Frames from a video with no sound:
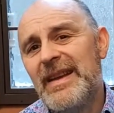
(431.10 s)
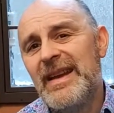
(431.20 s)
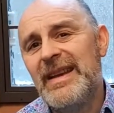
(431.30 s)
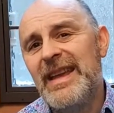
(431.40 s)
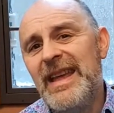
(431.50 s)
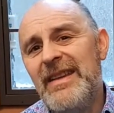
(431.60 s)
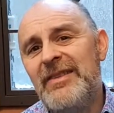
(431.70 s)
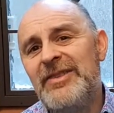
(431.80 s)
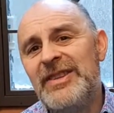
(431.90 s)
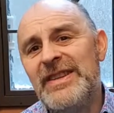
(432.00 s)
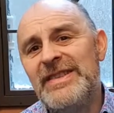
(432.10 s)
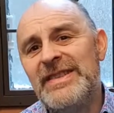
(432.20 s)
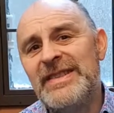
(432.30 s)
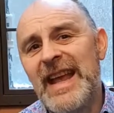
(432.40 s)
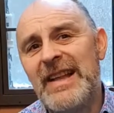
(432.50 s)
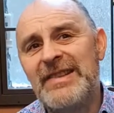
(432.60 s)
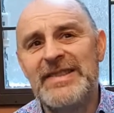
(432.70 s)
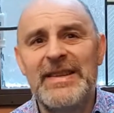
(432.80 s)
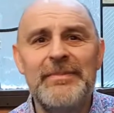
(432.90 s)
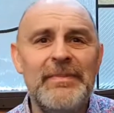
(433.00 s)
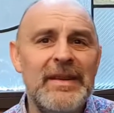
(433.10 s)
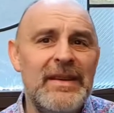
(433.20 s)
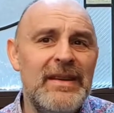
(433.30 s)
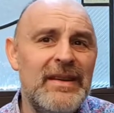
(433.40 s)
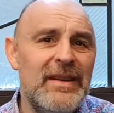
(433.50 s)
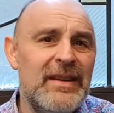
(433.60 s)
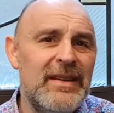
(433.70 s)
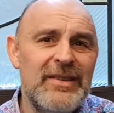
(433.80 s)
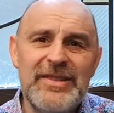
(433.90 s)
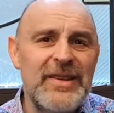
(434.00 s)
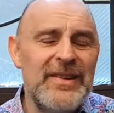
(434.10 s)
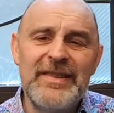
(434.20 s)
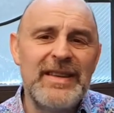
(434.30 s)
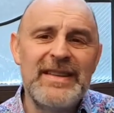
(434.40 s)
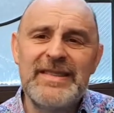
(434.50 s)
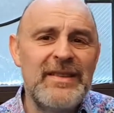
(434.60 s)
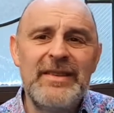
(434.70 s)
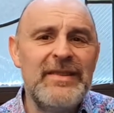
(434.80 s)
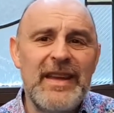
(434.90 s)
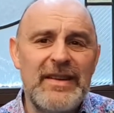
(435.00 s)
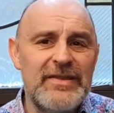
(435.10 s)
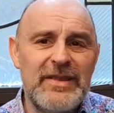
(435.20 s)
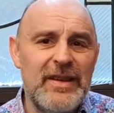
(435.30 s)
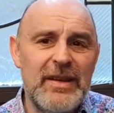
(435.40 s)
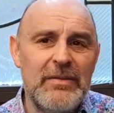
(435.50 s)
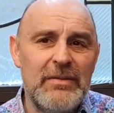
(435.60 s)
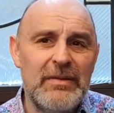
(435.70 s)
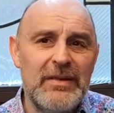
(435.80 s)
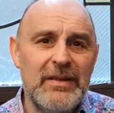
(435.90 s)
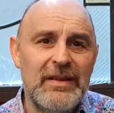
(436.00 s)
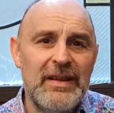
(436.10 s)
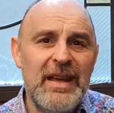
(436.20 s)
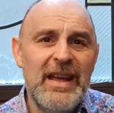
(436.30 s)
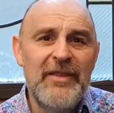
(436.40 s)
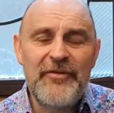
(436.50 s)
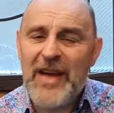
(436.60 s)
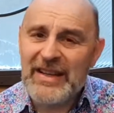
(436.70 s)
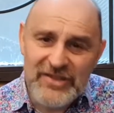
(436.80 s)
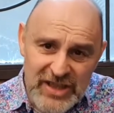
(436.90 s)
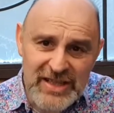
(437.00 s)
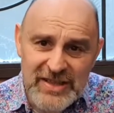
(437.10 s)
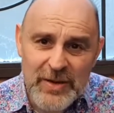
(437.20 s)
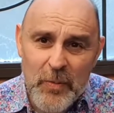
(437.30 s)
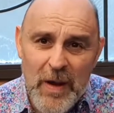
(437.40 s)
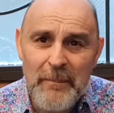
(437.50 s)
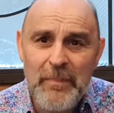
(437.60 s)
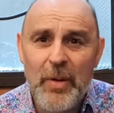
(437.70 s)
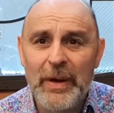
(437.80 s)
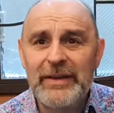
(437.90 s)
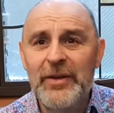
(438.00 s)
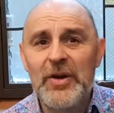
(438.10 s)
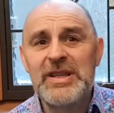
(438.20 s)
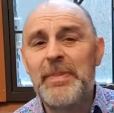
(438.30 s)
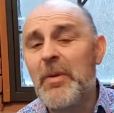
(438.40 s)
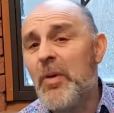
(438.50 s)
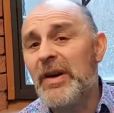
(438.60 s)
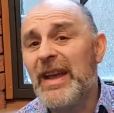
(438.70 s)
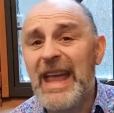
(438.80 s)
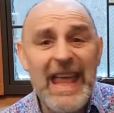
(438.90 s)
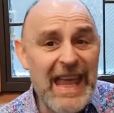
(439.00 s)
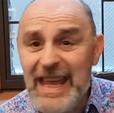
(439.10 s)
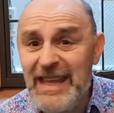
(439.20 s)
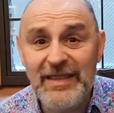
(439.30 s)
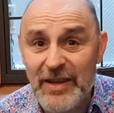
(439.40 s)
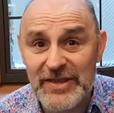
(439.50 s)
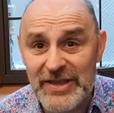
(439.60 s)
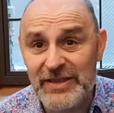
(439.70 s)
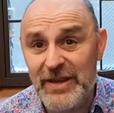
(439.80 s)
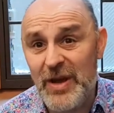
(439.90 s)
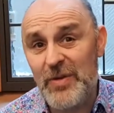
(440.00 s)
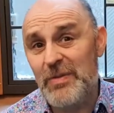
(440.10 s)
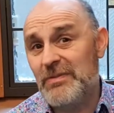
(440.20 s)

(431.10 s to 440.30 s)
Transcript: And here Jesus tells them there are certain things that aren't theirs to know. In fact, Jesus at one point talks about what he doesn't know.